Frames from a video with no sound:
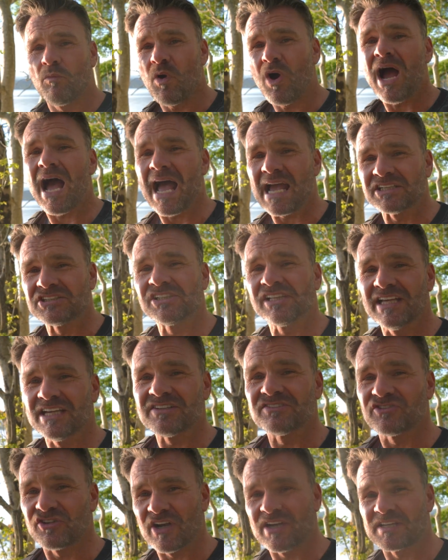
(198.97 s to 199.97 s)
What actually
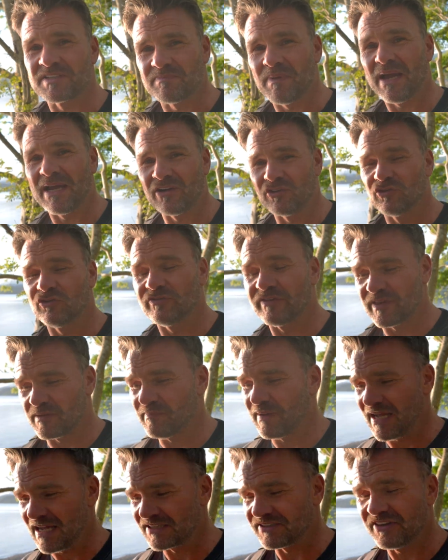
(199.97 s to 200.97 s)
has transpired over the
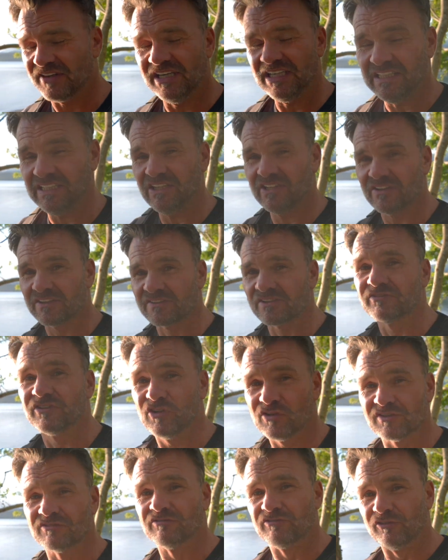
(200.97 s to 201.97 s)
past 3 years of
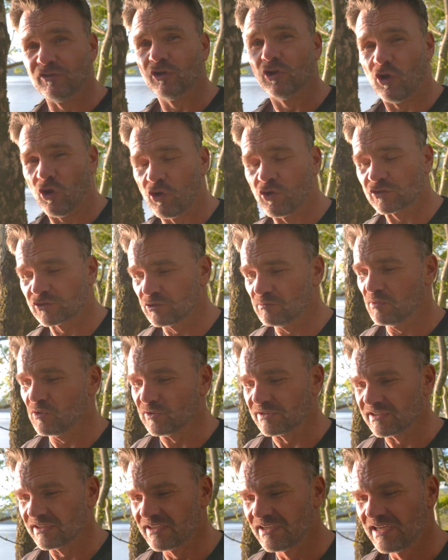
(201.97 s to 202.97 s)
using full auto
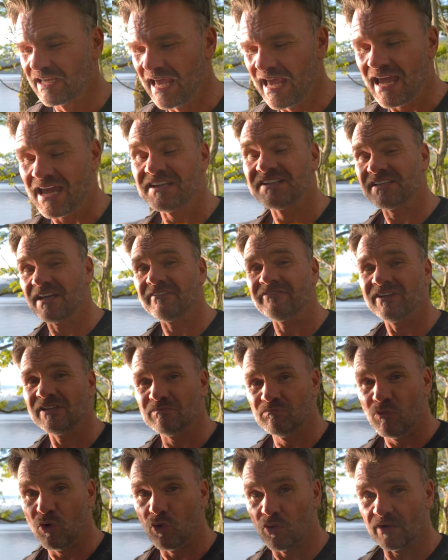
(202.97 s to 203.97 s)
mode is I've
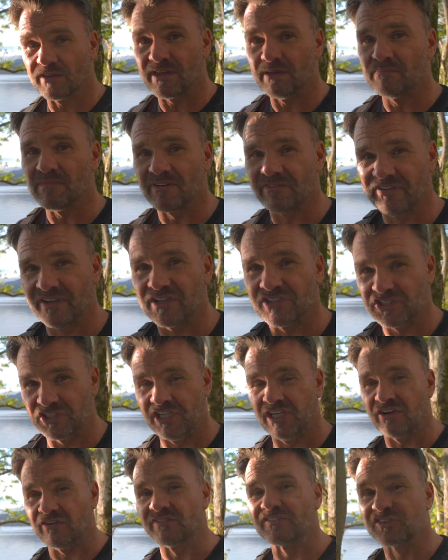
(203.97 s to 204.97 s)
had more than my fair
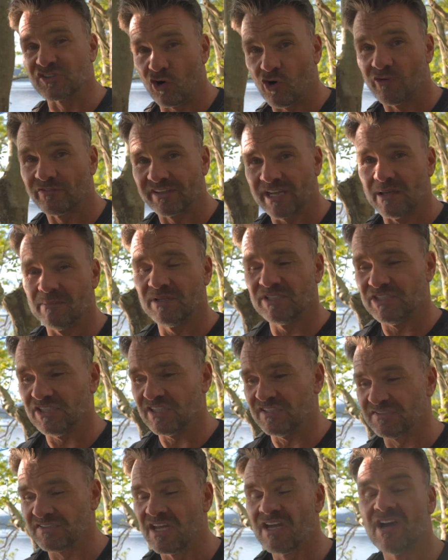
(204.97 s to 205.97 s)
share of soft
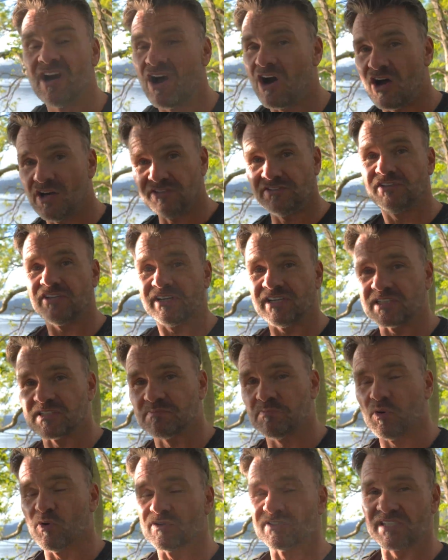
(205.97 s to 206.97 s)
images,
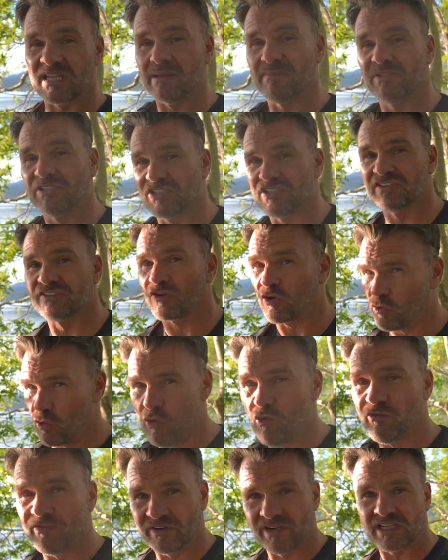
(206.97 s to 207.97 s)
underexposed images,
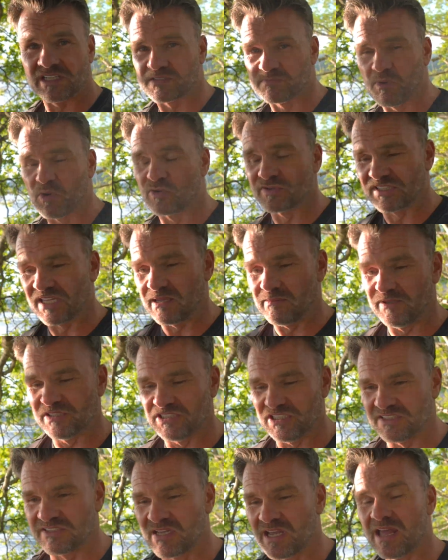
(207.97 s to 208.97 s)
overexposed
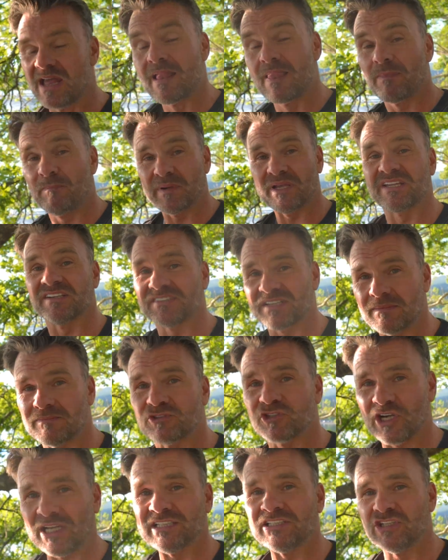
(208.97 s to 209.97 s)
images, because I'm
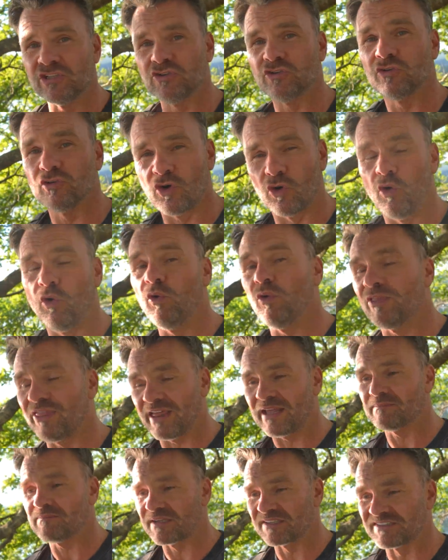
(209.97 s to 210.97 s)
trying to do the whole
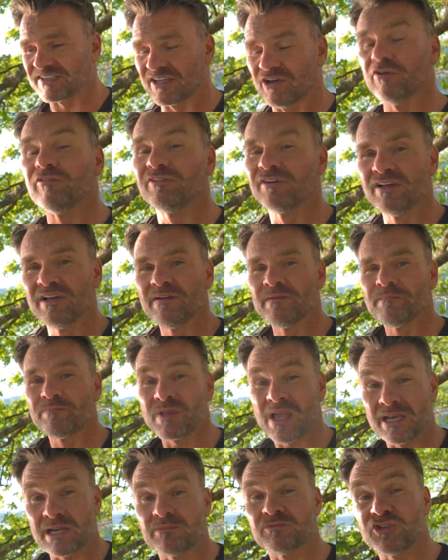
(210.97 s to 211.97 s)
thing myself,
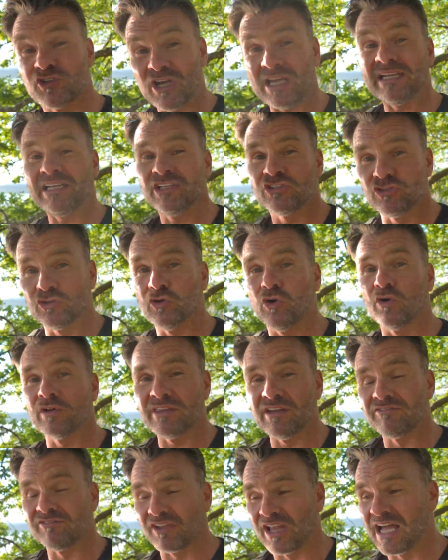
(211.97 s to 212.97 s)
and I'm trying to do it
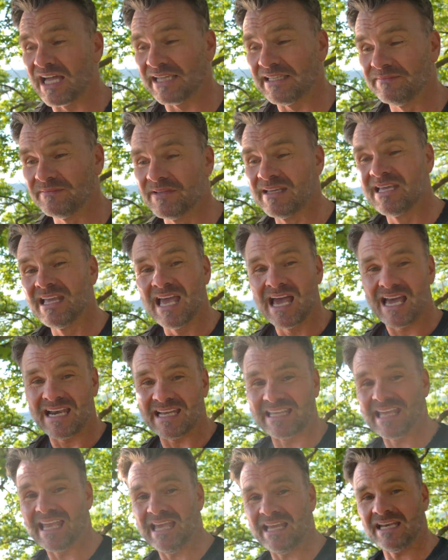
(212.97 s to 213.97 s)
on the fly. And
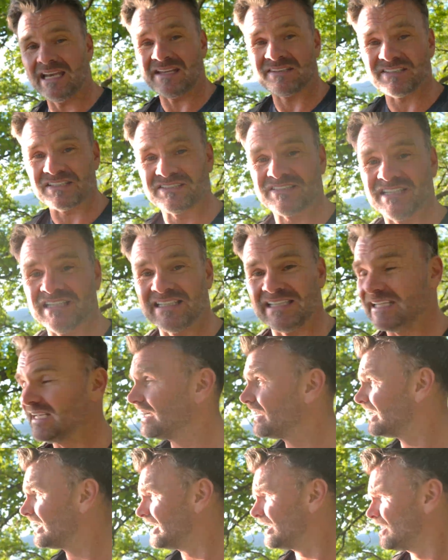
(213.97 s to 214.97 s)
again, as I said
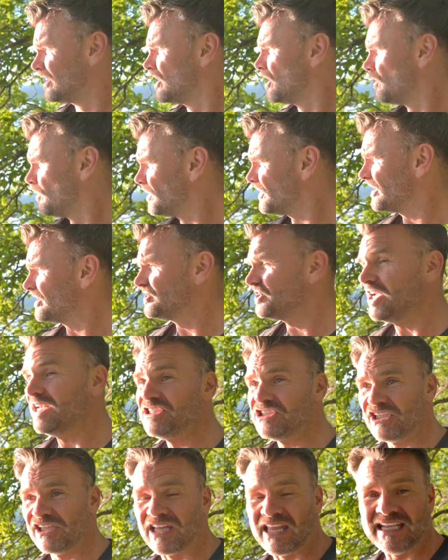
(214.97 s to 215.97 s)
earlier, with the
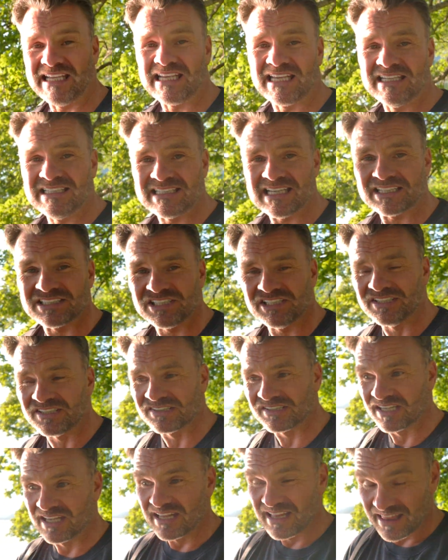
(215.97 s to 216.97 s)
changing light
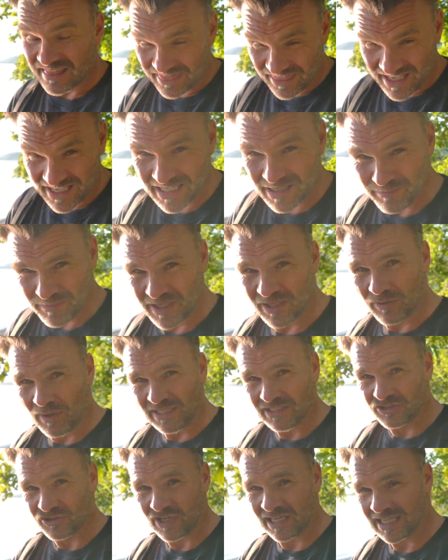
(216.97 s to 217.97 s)
conditions, that can be
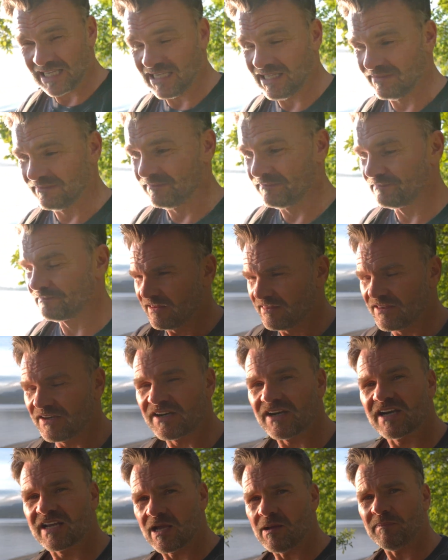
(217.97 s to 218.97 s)
quite tricky. There
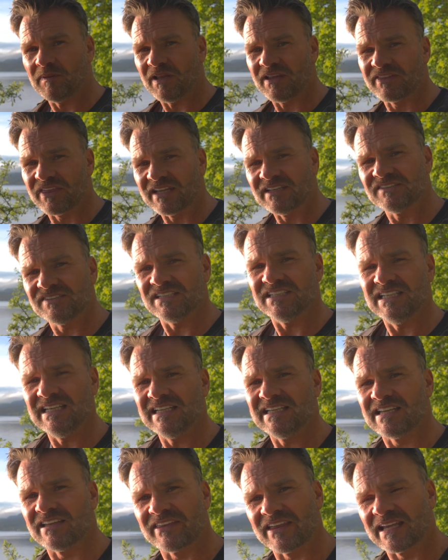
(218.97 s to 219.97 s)
are a couple of things that you
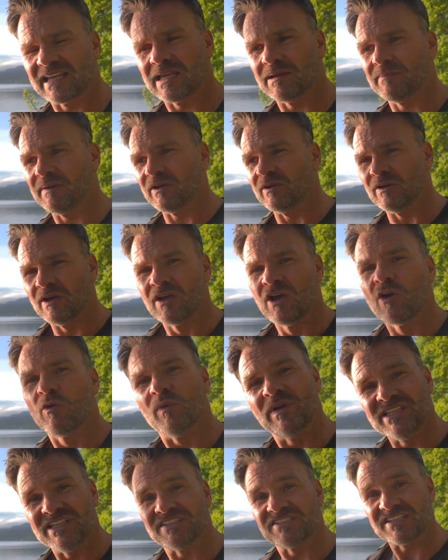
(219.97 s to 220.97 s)
need to think about
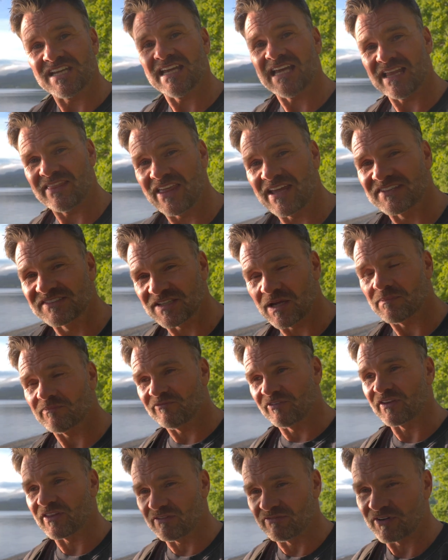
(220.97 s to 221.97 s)
when you set this up
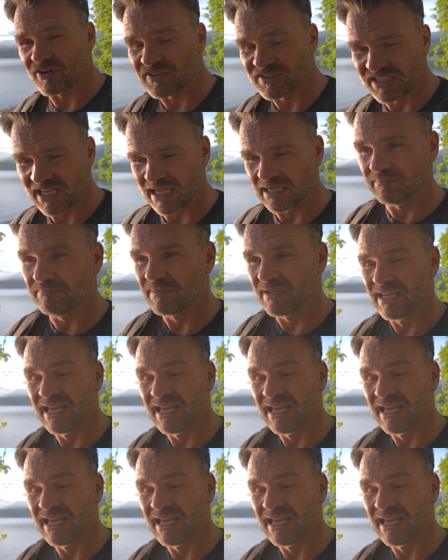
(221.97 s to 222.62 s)
for the first time,